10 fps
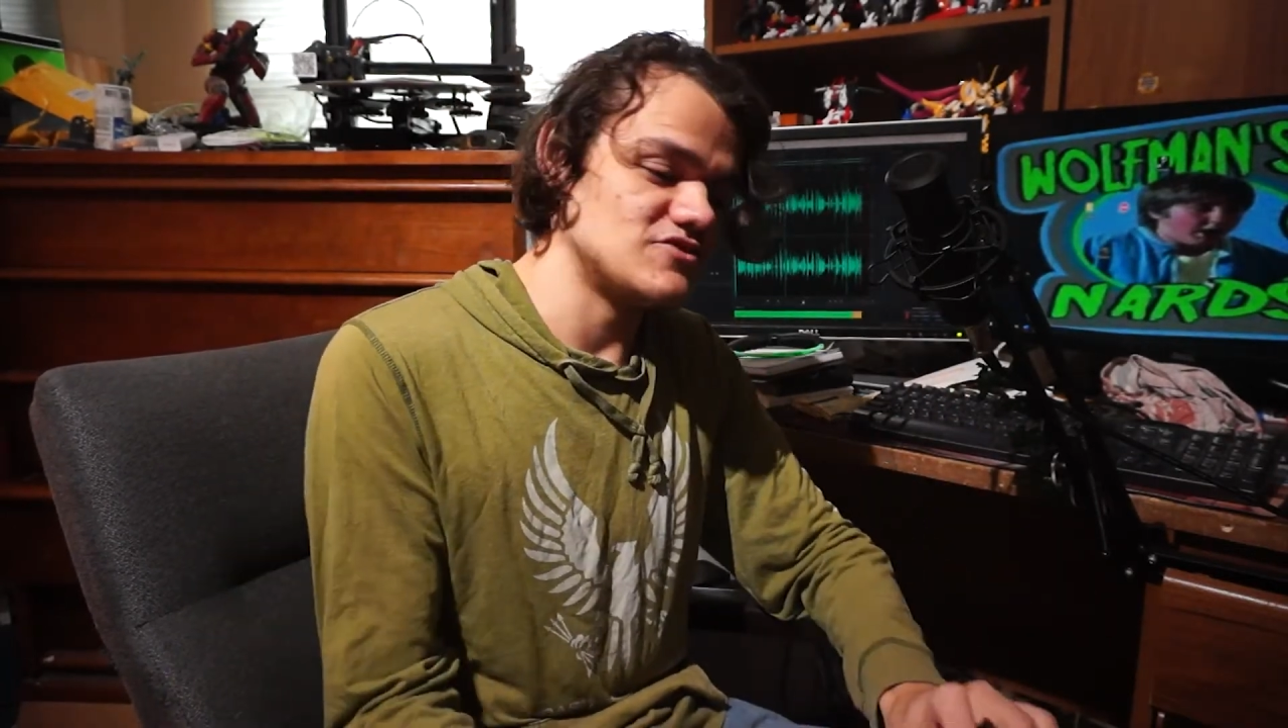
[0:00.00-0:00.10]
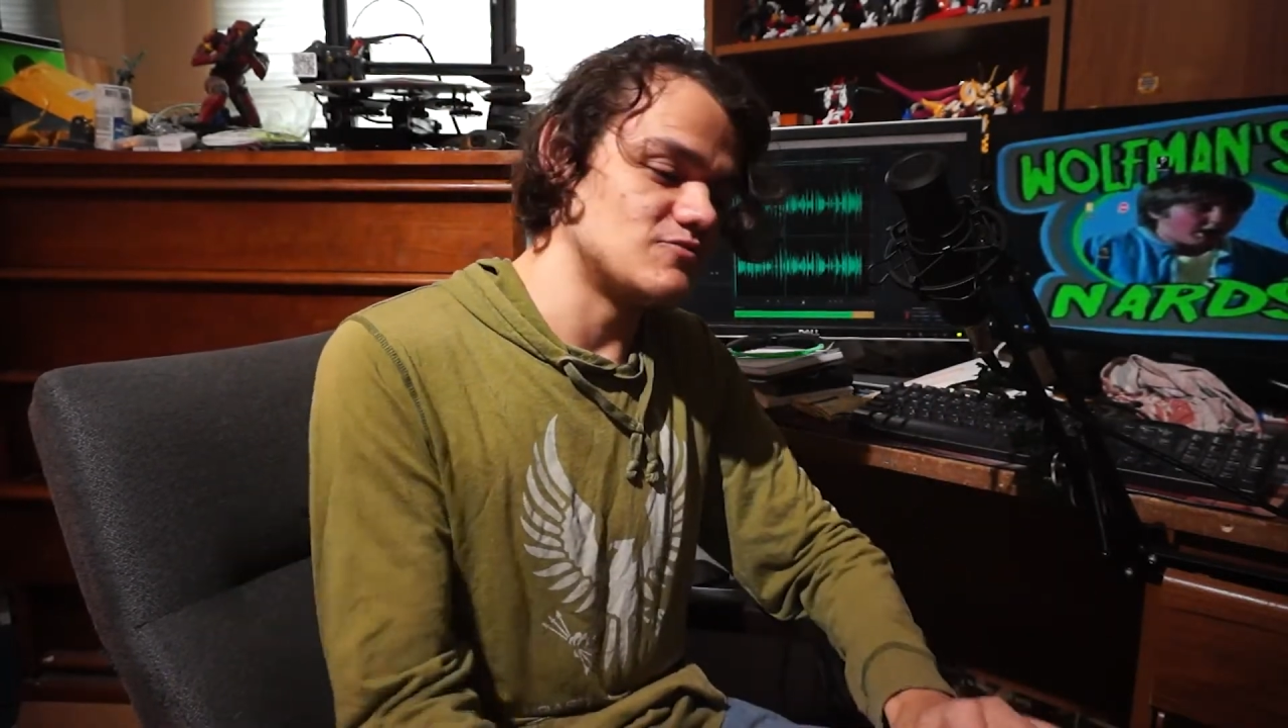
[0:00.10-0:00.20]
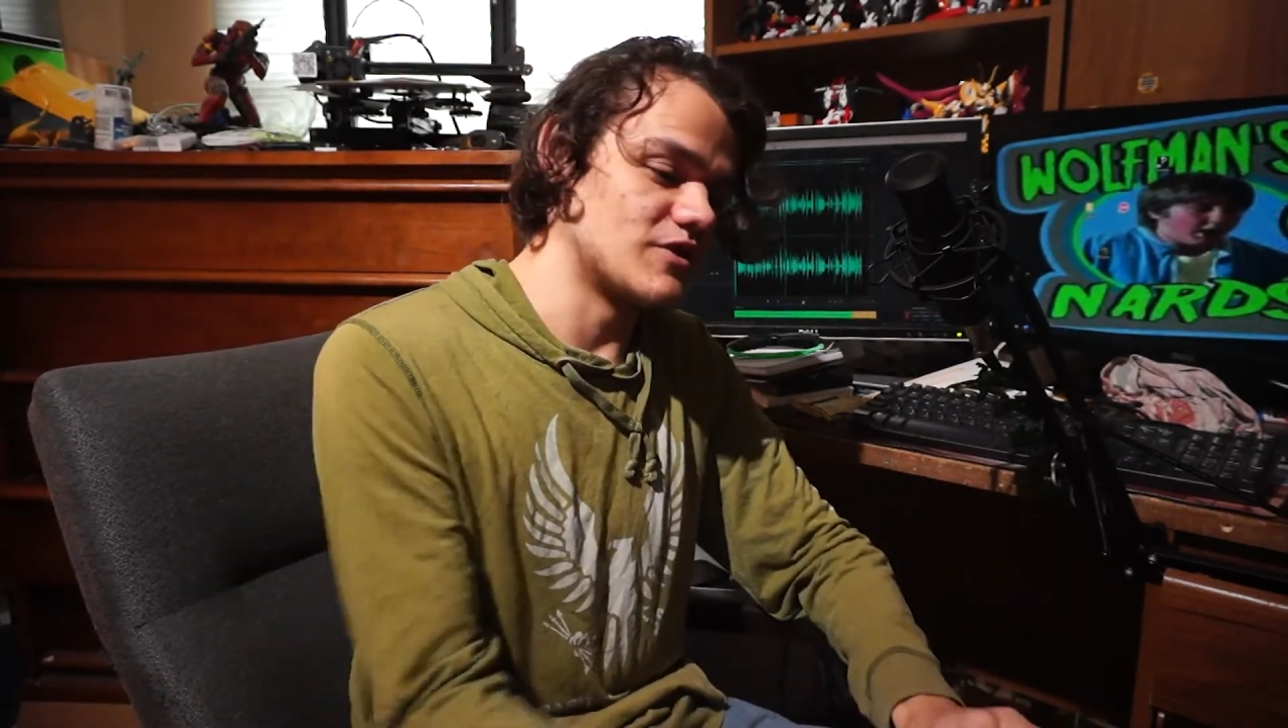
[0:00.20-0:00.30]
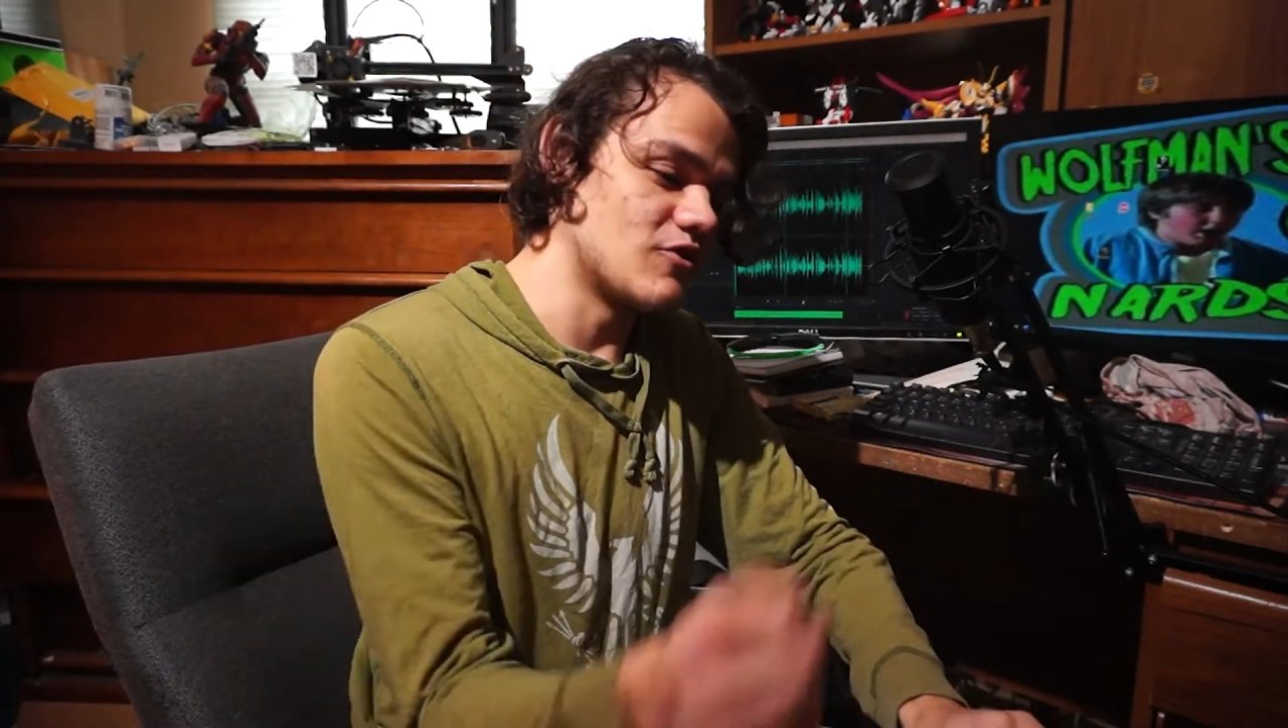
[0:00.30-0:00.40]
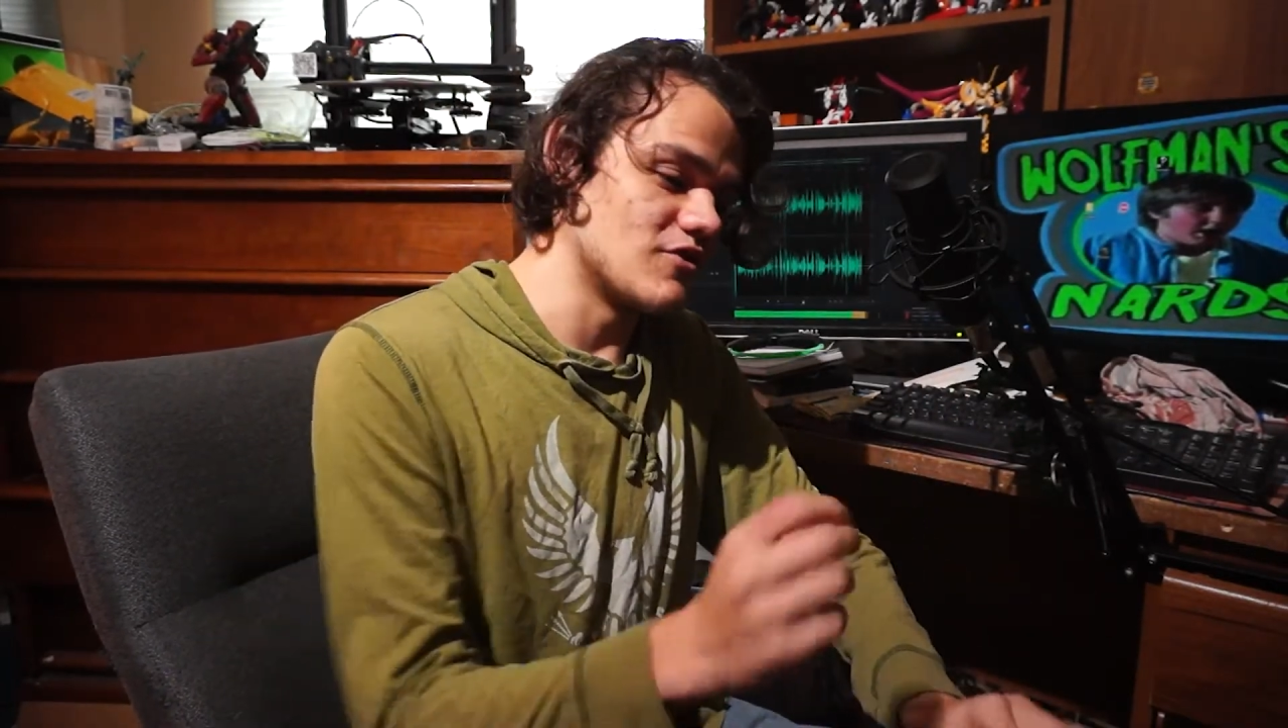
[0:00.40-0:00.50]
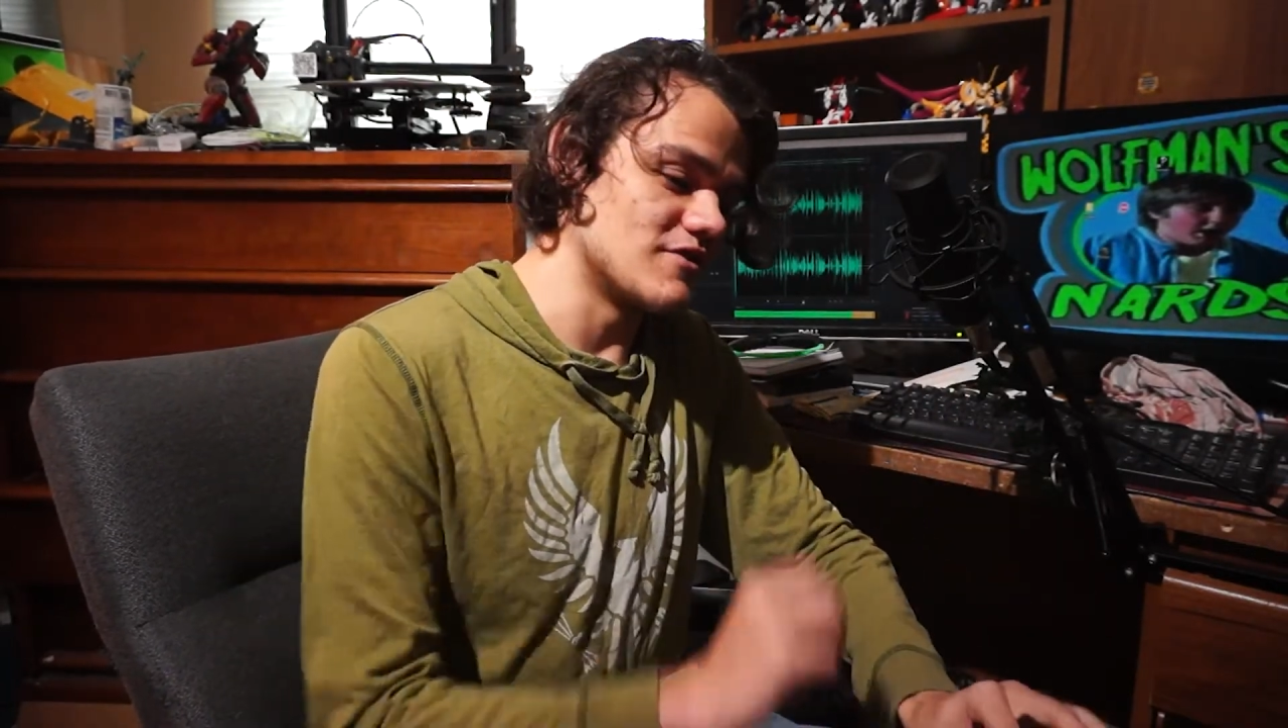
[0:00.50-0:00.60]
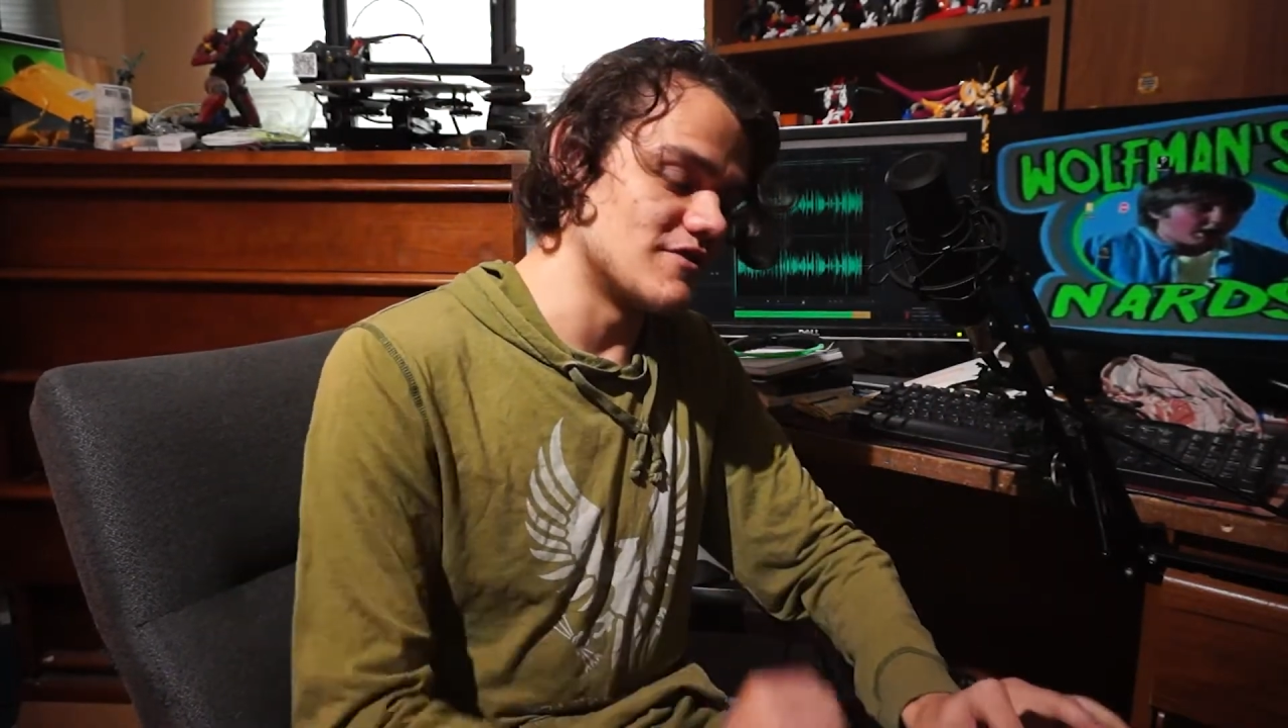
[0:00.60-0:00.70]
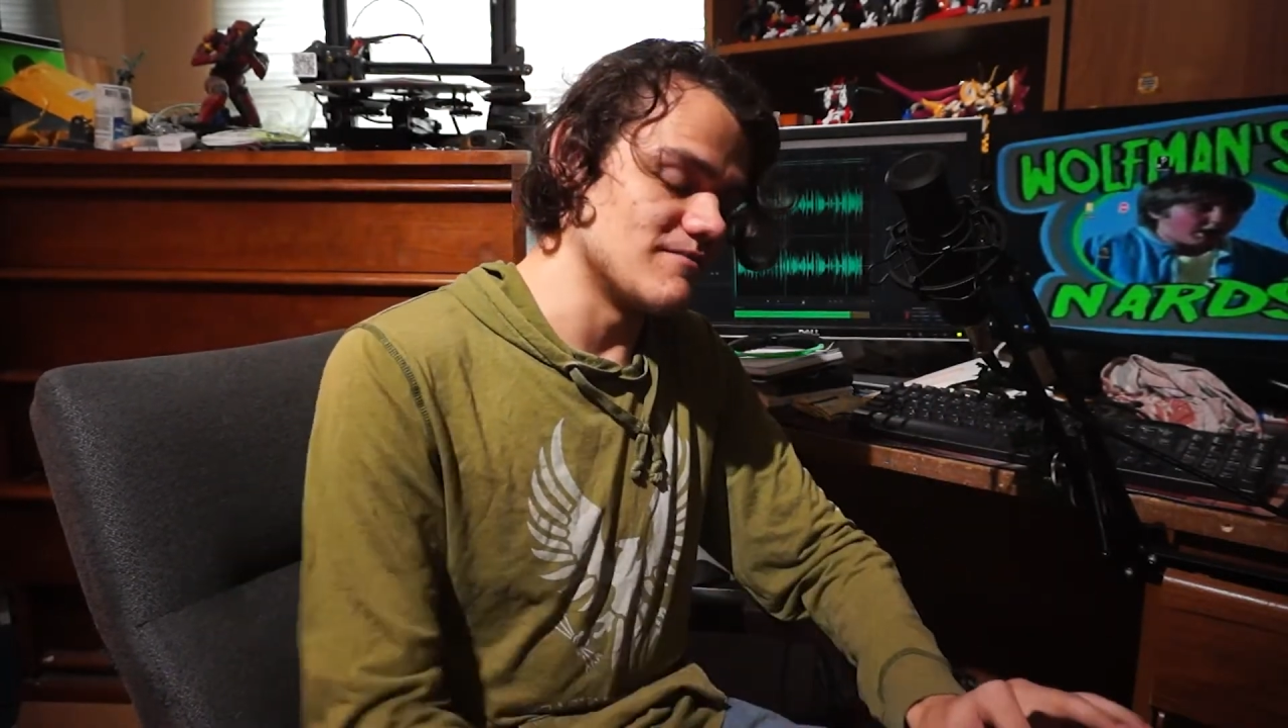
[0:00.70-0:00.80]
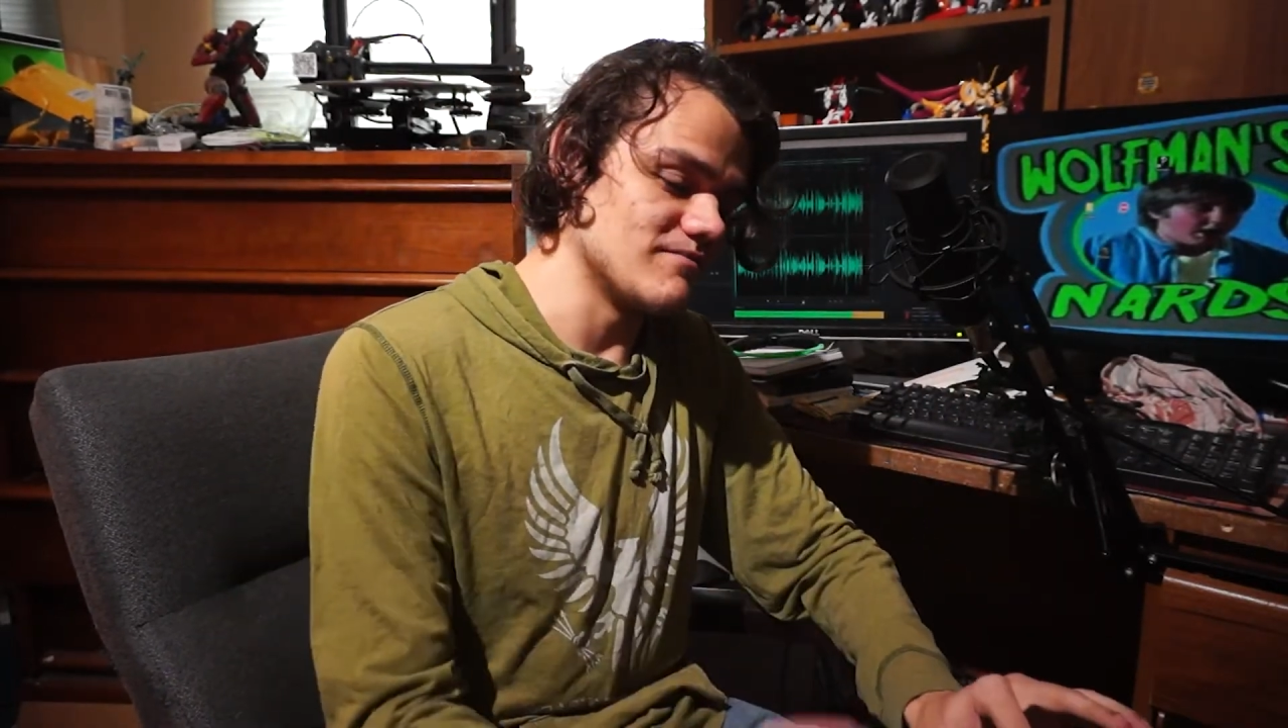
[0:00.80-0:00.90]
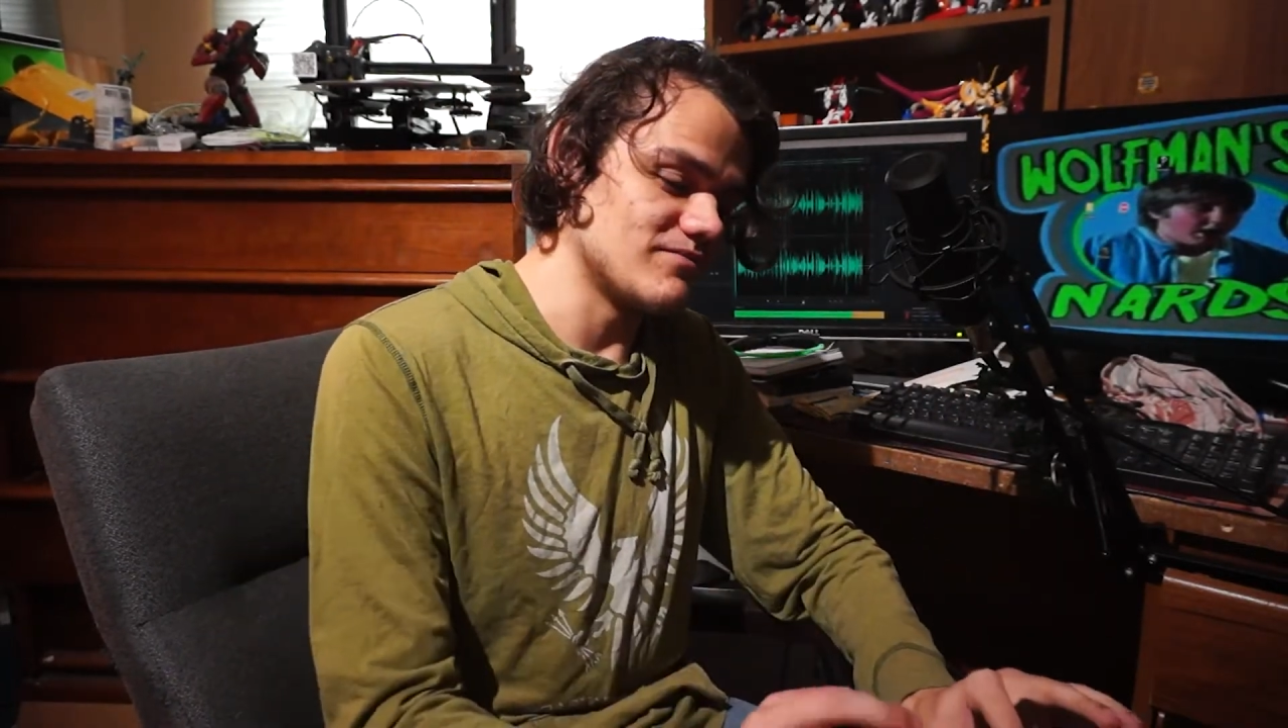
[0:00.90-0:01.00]
to
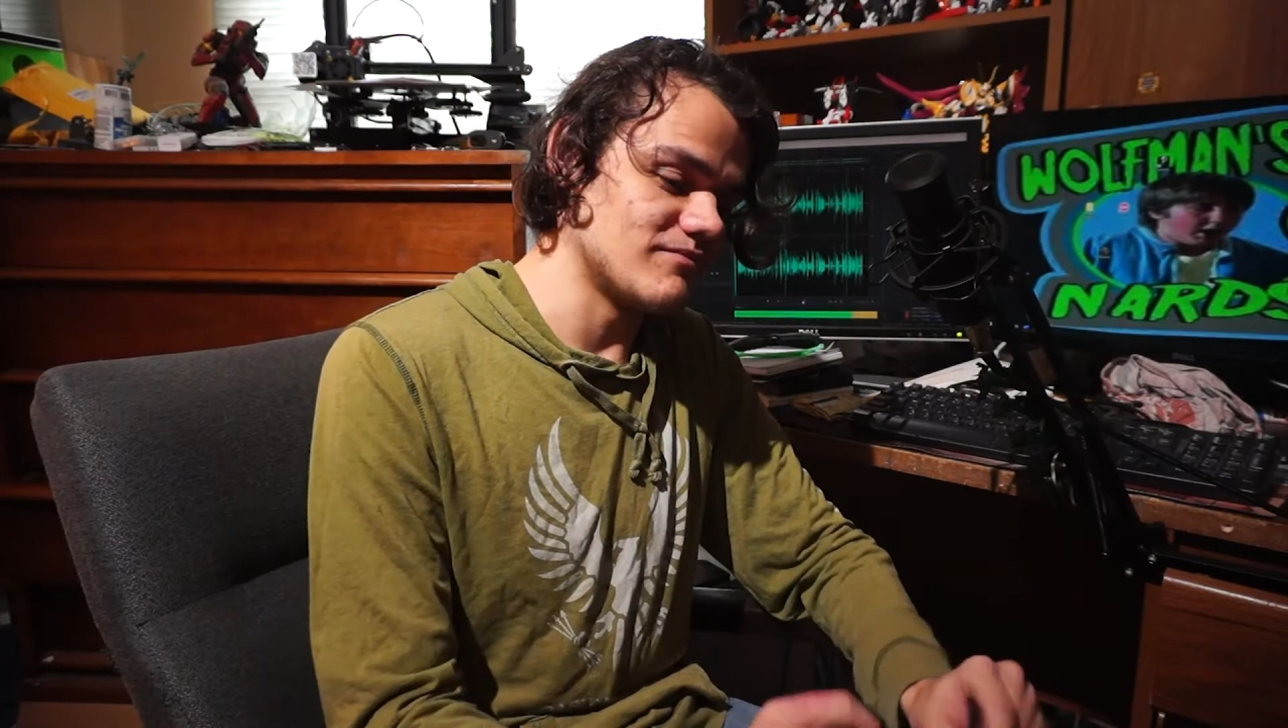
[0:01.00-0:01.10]
record